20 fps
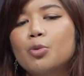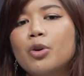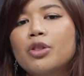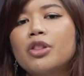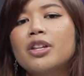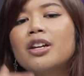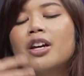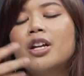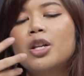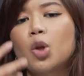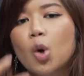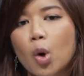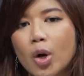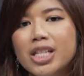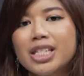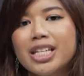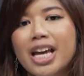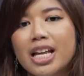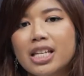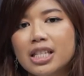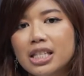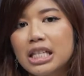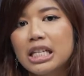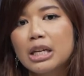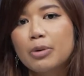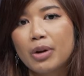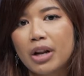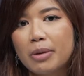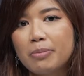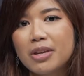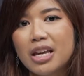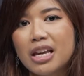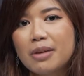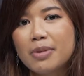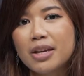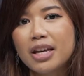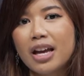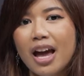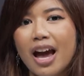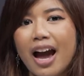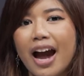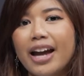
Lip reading: with noise cancelling when I'm gaming.